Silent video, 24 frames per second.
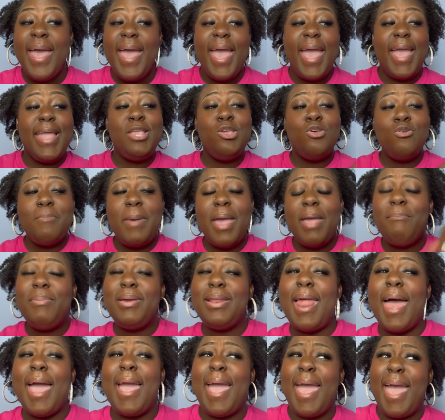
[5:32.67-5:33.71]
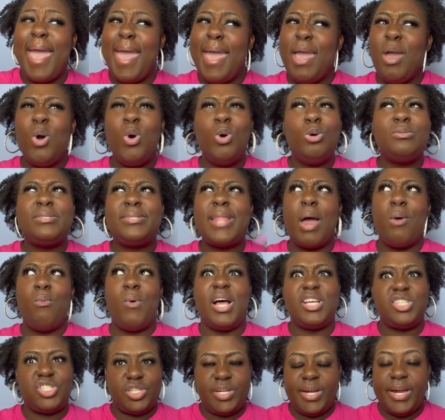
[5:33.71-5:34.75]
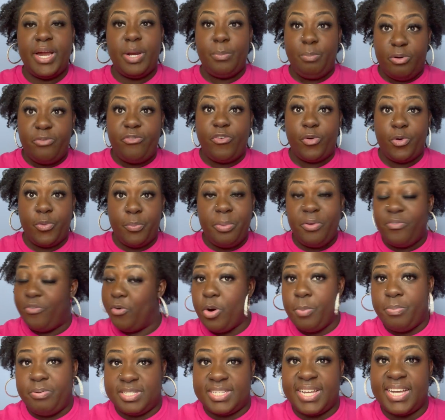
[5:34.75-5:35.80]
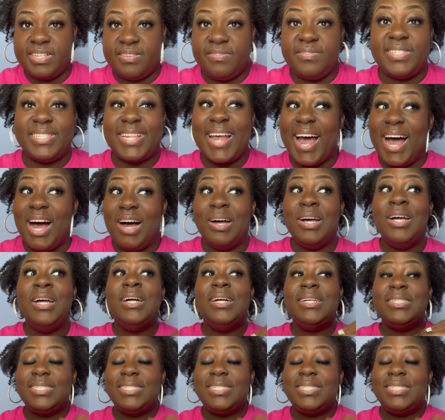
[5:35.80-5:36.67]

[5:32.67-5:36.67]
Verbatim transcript: And you may be like, hey, who's not washing their hair before, before a protective style?